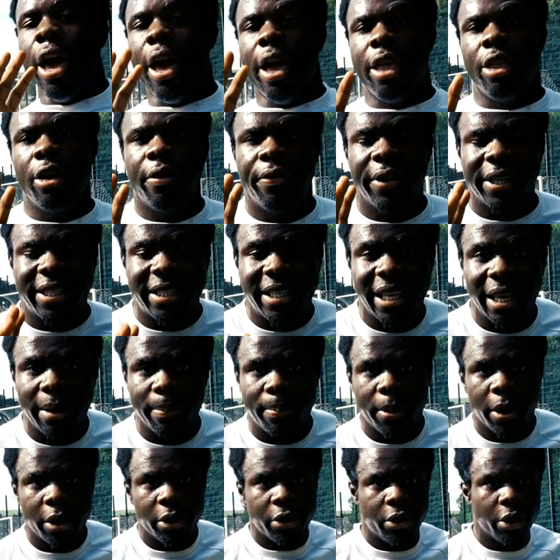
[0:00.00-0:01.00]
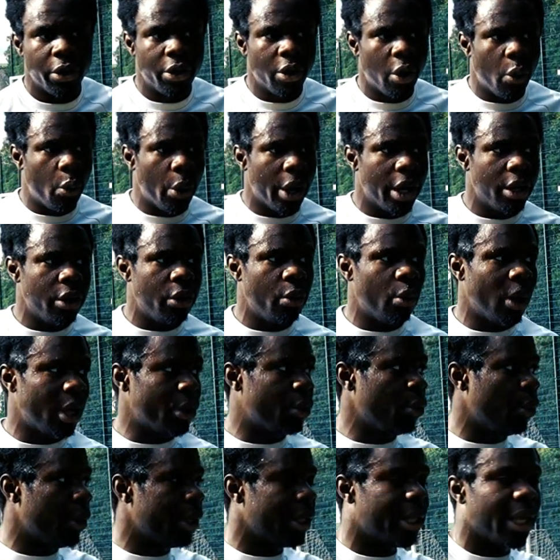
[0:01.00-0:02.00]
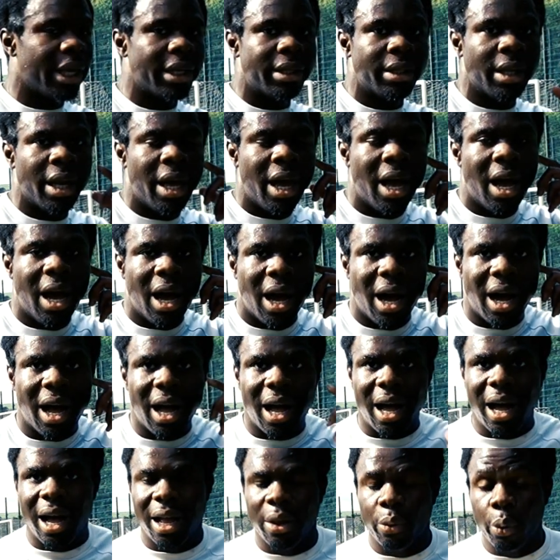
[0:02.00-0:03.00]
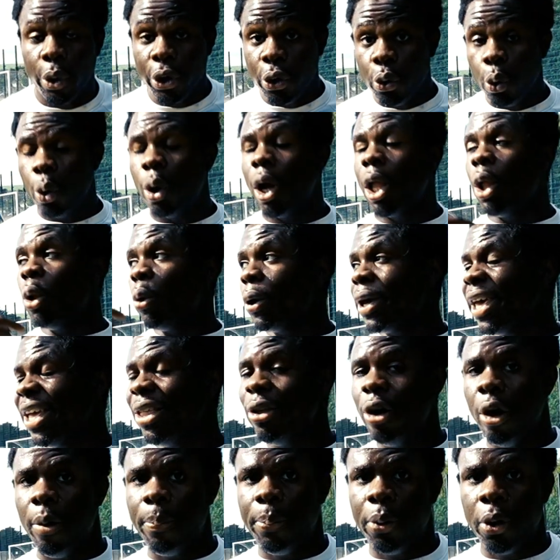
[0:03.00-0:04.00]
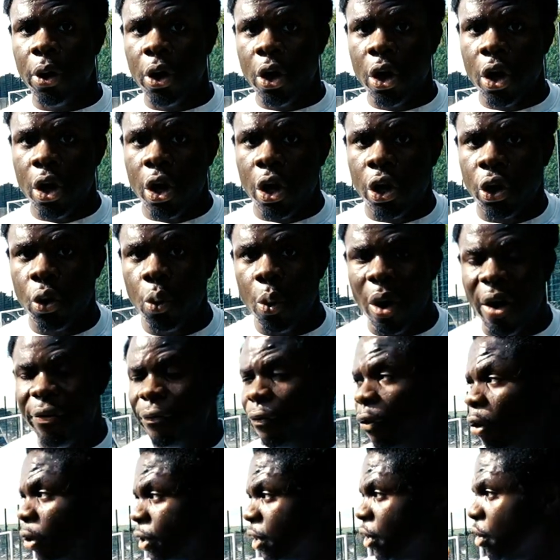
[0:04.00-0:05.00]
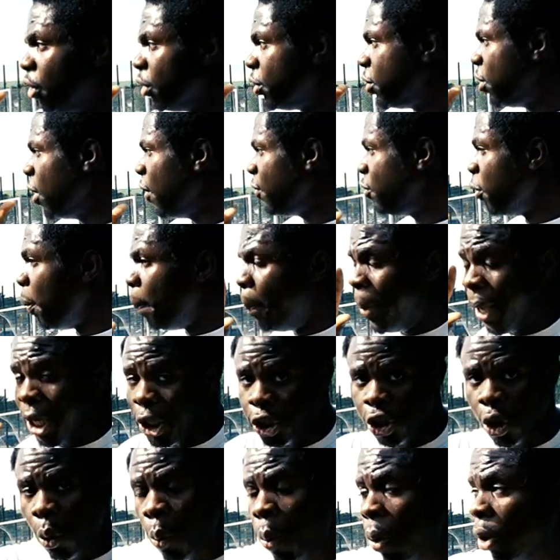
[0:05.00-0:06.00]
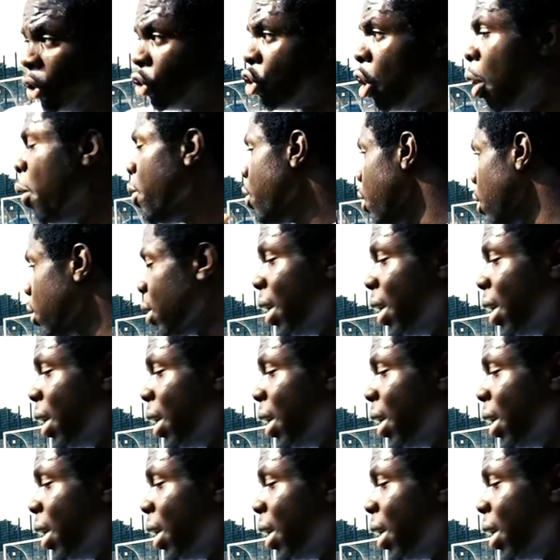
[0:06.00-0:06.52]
Another tip, do you know when you are doing this and when you are looking up, you are forcing yourself to picture what's going on